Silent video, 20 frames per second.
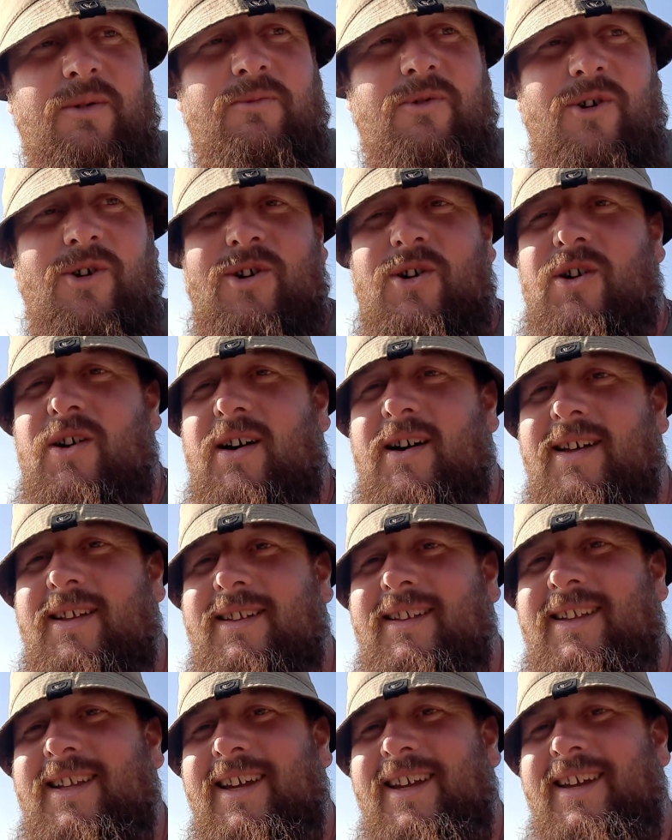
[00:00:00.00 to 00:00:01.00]
more,
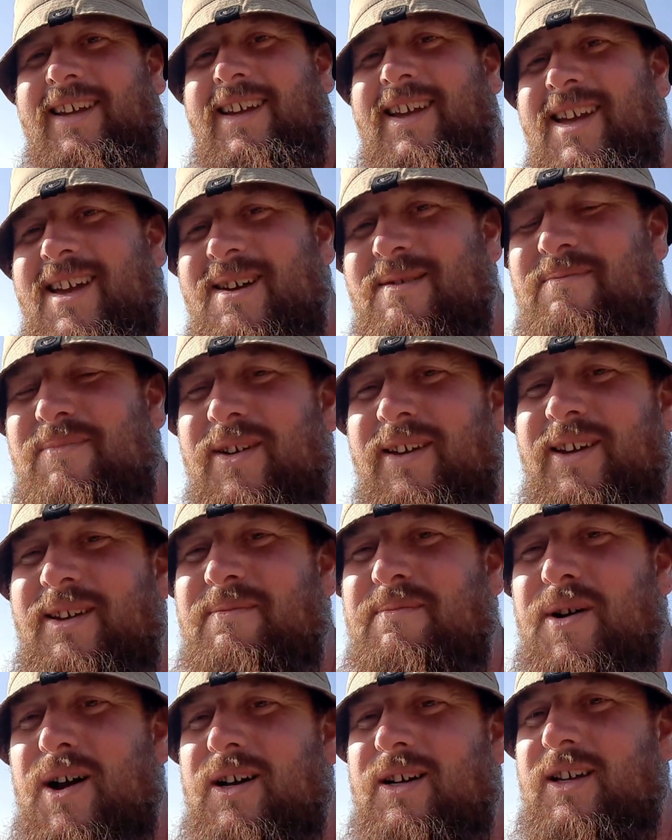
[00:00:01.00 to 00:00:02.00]
and bring you
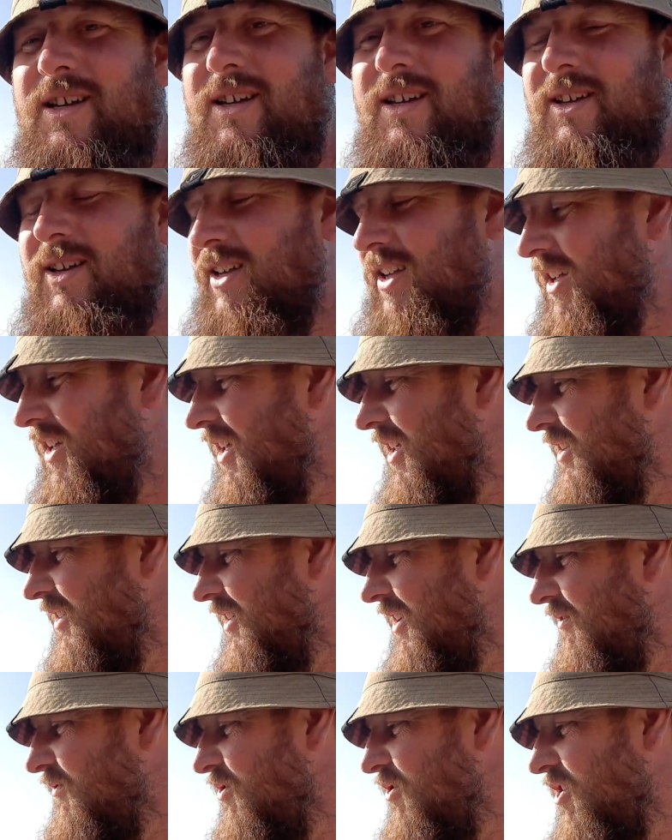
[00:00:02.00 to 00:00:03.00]
back and
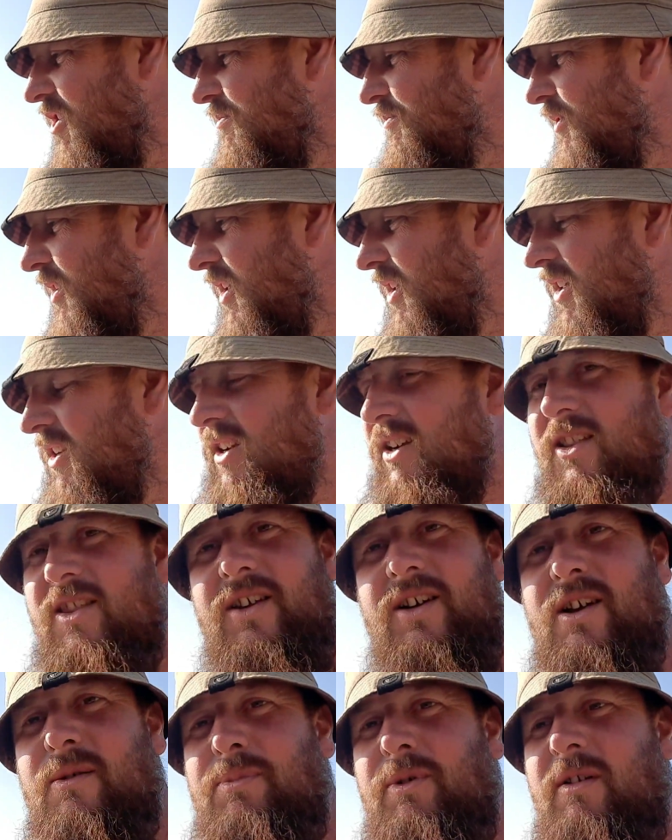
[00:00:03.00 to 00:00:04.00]
give you an update in another
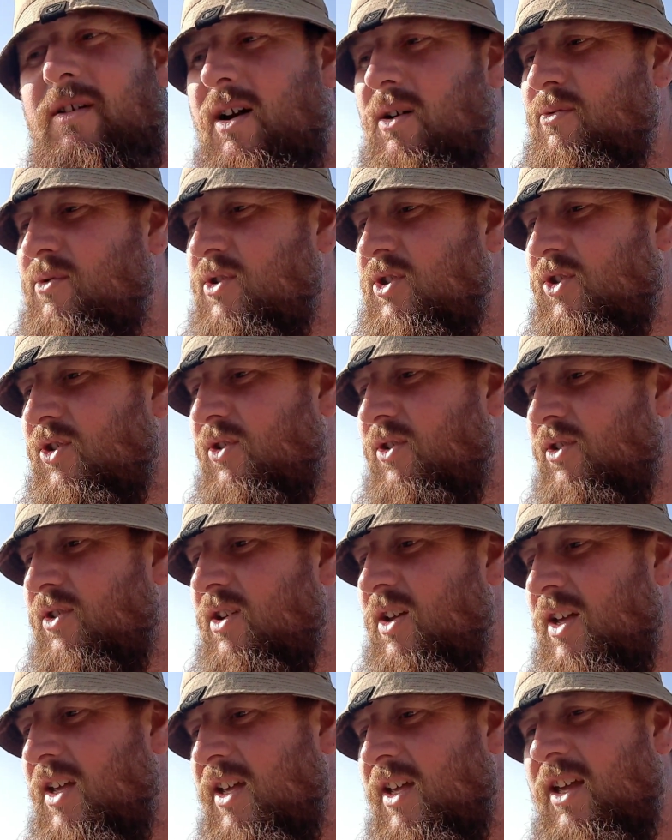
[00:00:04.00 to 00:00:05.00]
couple of hours, or
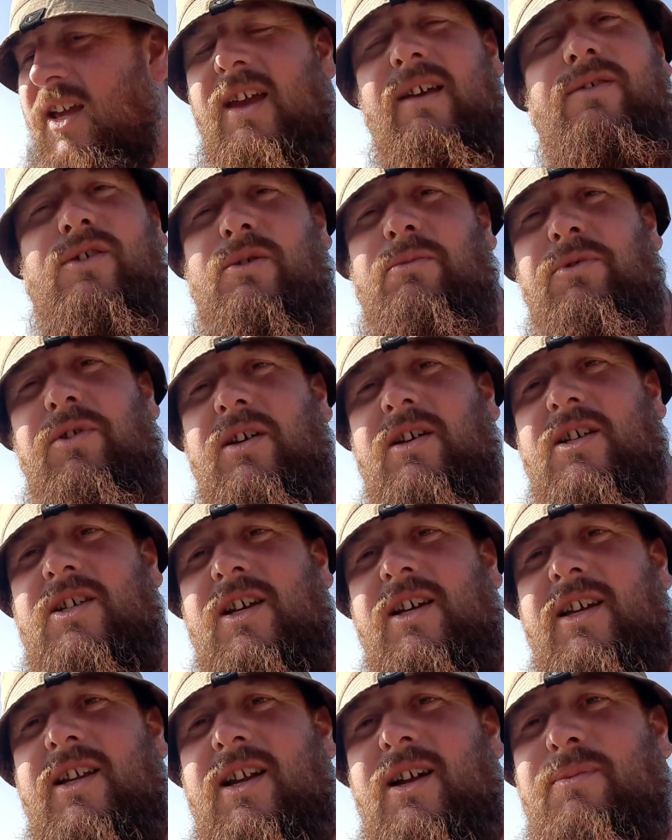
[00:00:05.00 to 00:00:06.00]
if something
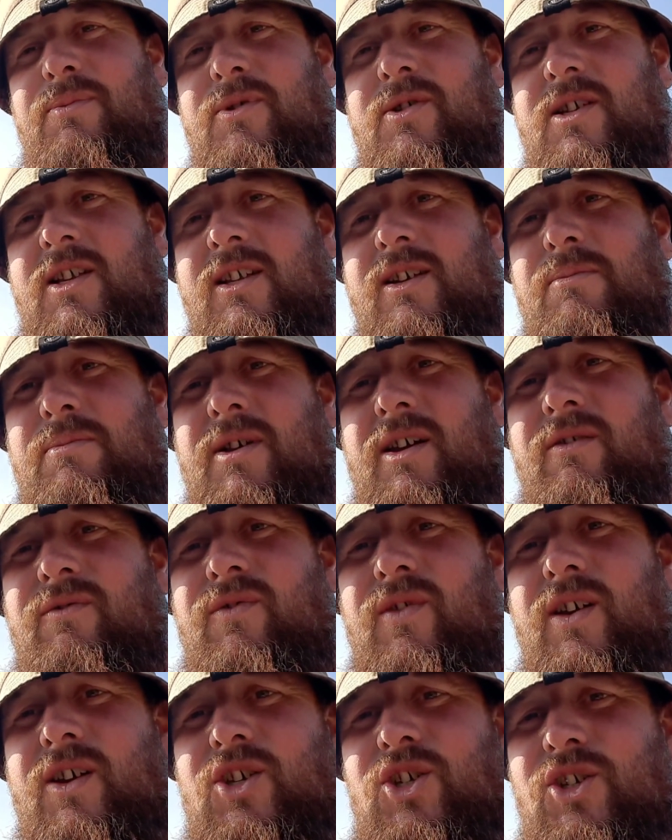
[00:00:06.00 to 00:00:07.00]
exciting happens like a big
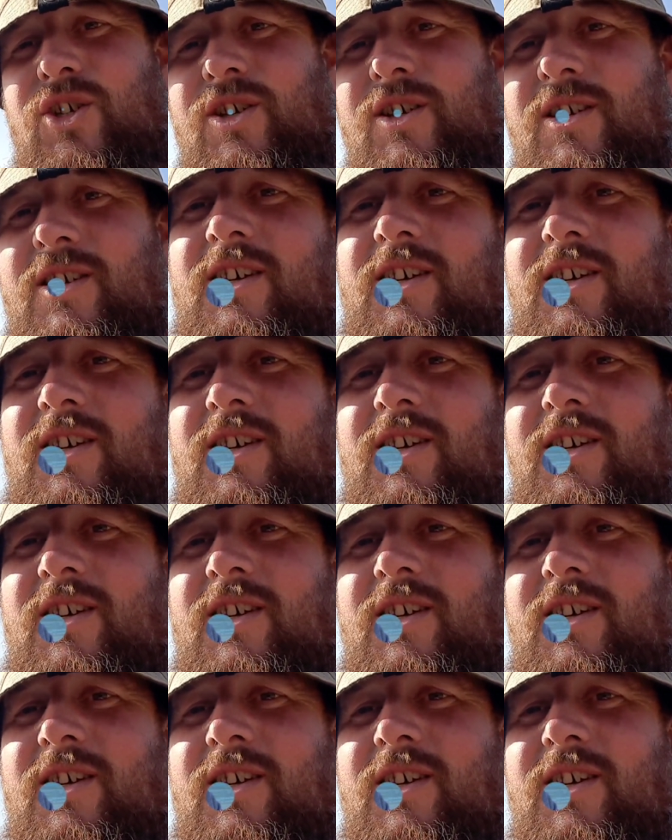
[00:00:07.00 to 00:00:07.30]
fish.